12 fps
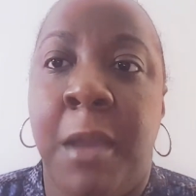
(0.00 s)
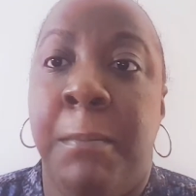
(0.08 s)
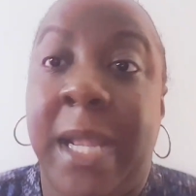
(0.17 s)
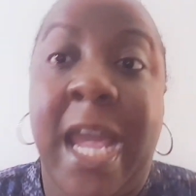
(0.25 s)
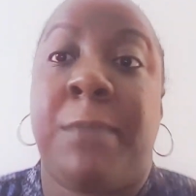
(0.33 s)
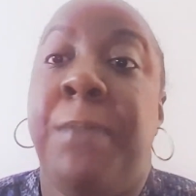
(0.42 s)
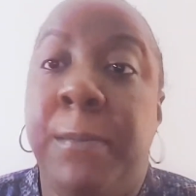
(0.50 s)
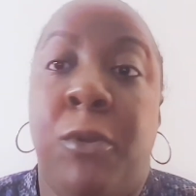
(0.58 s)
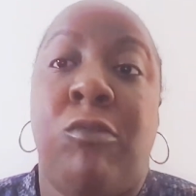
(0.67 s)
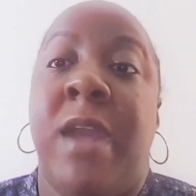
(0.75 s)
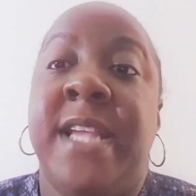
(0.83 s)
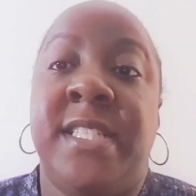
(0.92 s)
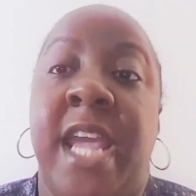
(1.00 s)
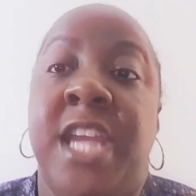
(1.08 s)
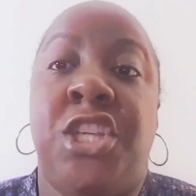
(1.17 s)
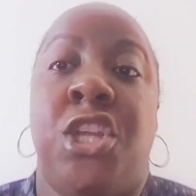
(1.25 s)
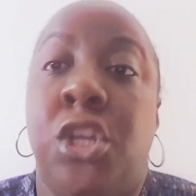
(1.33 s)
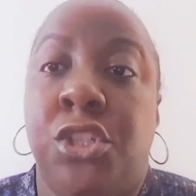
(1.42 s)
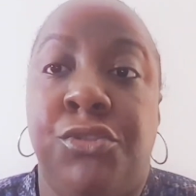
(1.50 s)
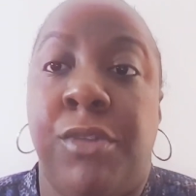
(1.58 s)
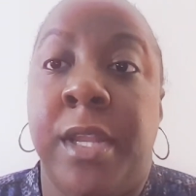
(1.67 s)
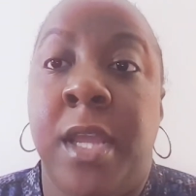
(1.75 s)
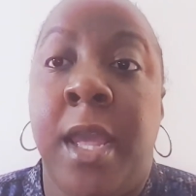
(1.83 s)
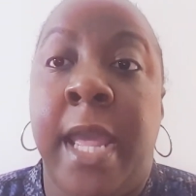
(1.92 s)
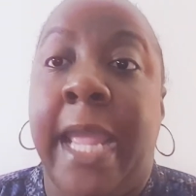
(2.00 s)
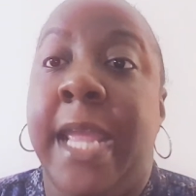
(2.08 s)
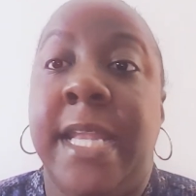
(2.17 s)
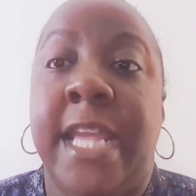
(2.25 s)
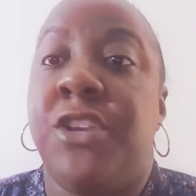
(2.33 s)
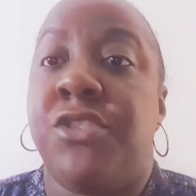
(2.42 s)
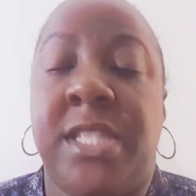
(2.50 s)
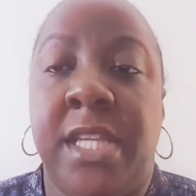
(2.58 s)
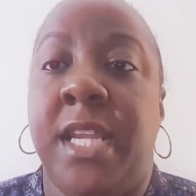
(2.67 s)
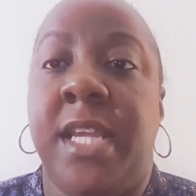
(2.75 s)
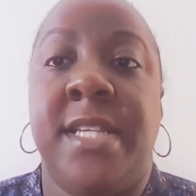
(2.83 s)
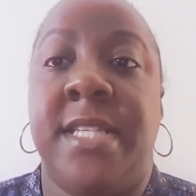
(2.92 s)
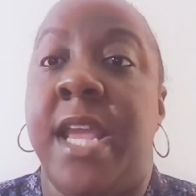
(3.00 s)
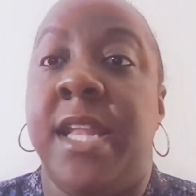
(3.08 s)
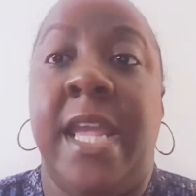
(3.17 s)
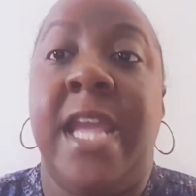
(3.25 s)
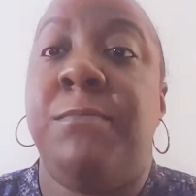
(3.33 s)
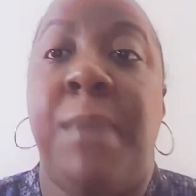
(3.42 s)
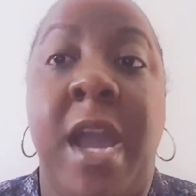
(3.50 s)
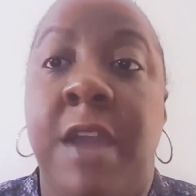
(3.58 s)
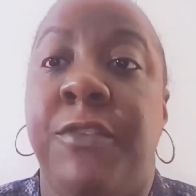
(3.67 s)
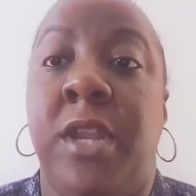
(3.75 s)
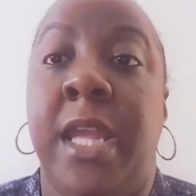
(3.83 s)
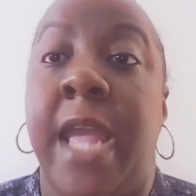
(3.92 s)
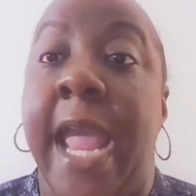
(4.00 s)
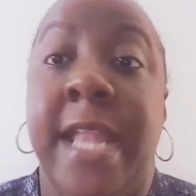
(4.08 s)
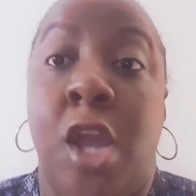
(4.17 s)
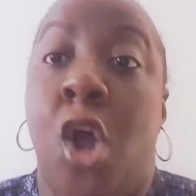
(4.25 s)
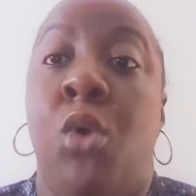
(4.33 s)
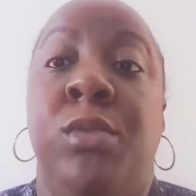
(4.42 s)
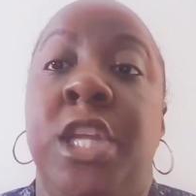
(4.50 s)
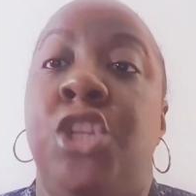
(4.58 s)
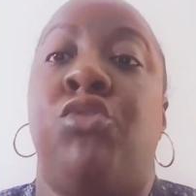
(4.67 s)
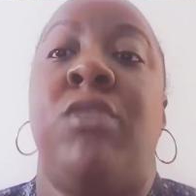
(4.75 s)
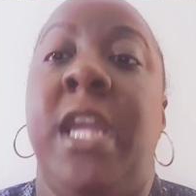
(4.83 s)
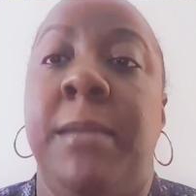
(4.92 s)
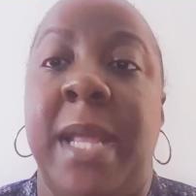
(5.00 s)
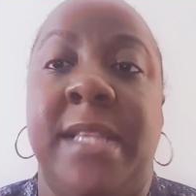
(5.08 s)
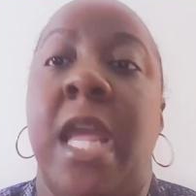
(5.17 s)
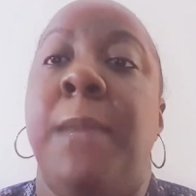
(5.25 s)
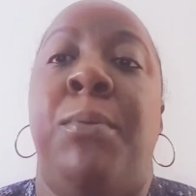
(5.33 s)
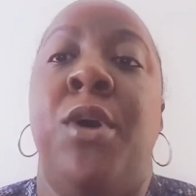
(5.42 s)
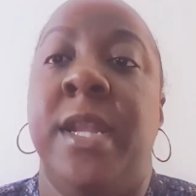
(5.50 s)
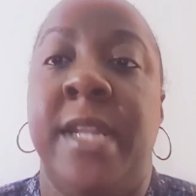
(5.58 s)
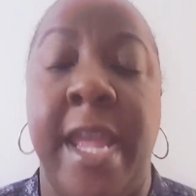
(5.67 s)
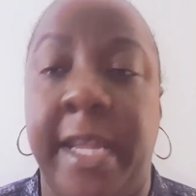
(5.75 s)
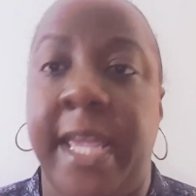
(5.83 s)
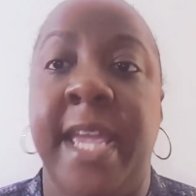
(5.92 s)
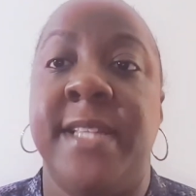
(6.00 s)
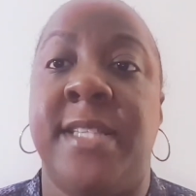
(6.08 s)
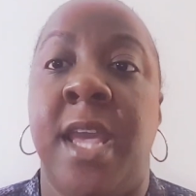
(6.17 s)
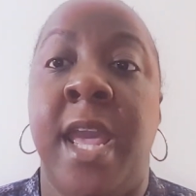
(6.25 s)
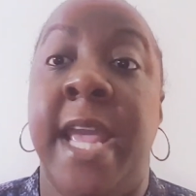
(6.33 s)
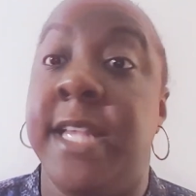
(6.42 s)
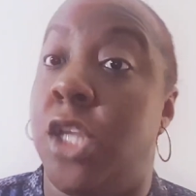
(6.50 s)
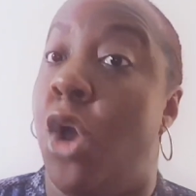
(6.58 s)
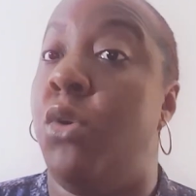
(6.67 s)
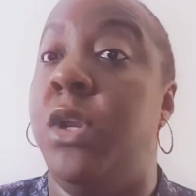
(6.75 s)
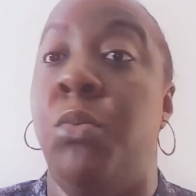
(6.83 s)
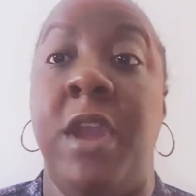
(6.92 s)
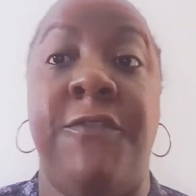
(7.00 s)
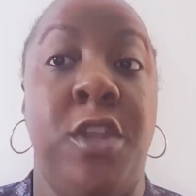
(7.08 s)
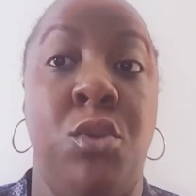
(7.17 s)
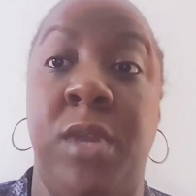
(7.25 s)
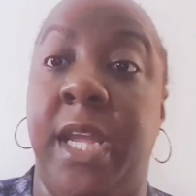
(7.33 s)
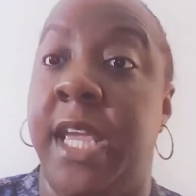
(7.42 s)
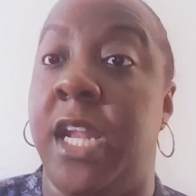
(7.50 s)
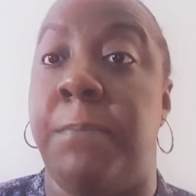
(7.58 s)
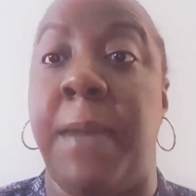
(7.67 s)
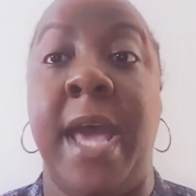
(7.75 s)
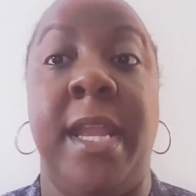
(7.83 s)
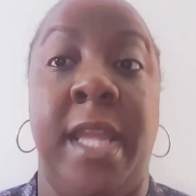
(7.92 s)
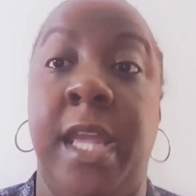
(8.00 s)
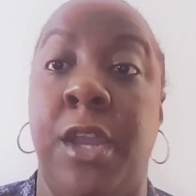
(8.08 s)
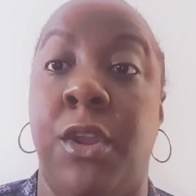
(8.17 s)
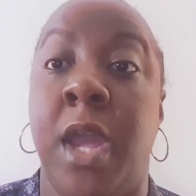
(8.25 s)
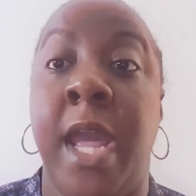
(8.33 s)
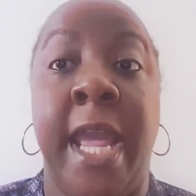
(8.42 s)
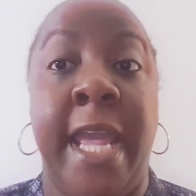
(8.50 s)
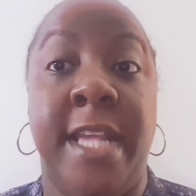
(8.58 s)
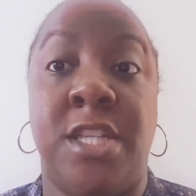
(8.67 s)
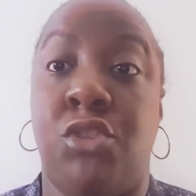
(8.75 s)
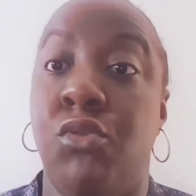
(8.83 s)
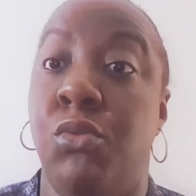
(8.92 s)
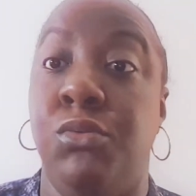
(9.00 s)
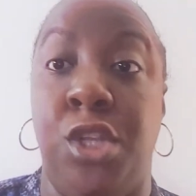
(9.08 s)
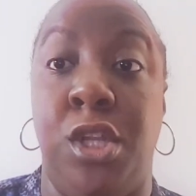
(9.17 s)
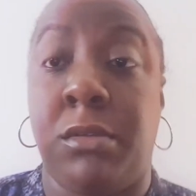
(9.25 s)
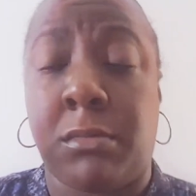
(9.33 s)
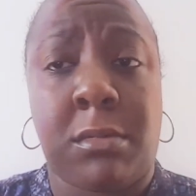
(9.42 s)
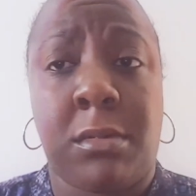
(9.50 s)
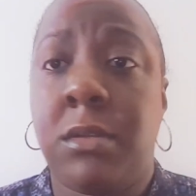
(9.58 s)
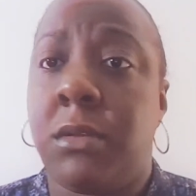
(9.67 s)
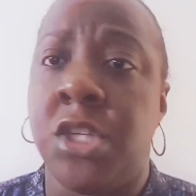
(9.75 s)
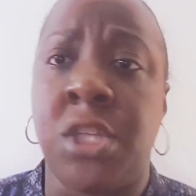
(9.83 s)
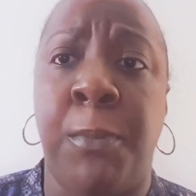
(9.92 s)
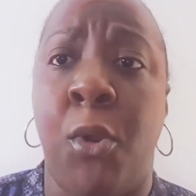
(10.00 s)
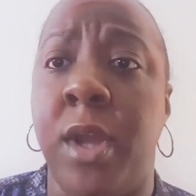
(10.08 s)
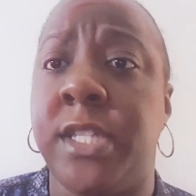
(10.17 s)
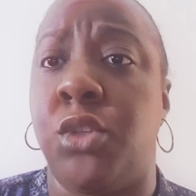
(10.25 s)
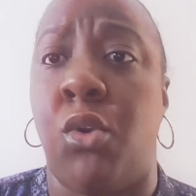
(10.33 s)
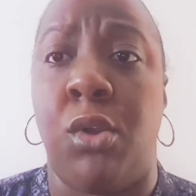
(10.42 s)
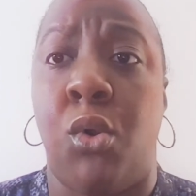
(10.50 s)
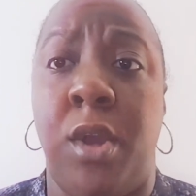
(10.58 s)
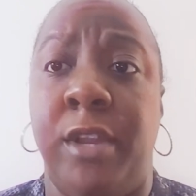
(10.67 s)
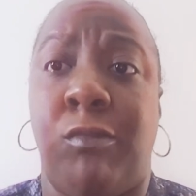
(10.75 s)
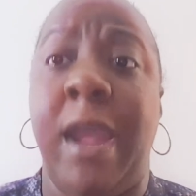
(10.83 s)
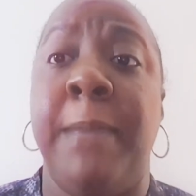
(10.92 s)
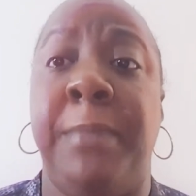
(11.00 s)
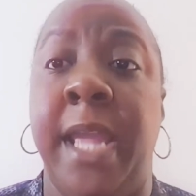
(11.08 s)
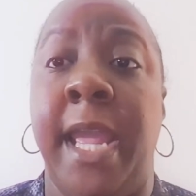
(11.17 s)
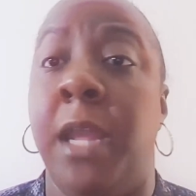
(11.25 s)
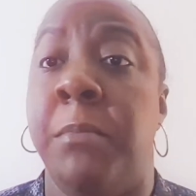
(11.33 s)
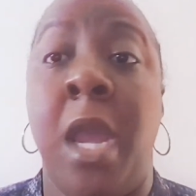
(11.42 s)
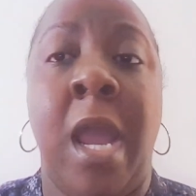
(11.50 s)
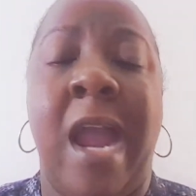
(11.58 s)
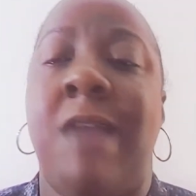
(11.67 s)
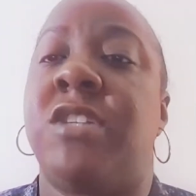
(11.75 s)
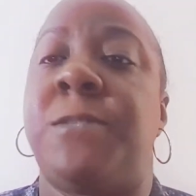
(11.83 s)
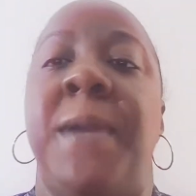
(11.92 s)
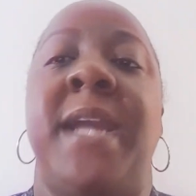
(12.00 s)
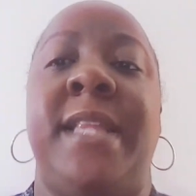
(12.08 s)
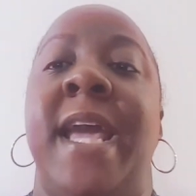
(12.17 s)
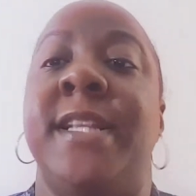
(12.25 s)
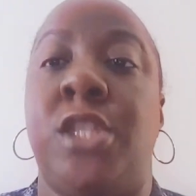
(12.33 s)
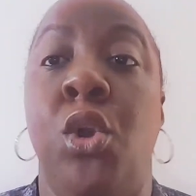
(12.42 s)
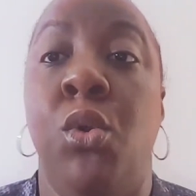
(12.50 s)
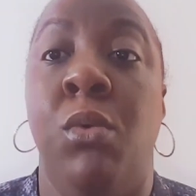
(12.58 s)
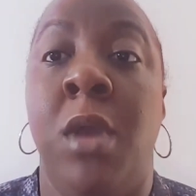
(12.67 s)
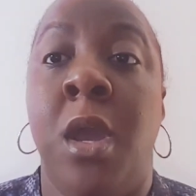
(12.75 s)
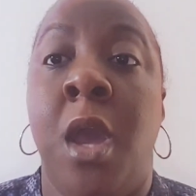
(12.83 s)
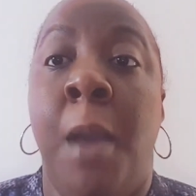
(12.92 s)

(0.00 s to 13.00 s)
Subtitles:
Black people raise their children in inner cities and in poverty, and the only dream that they put in their kids is the only way for you to get up out of here is through sports or the rap game. I respect that too.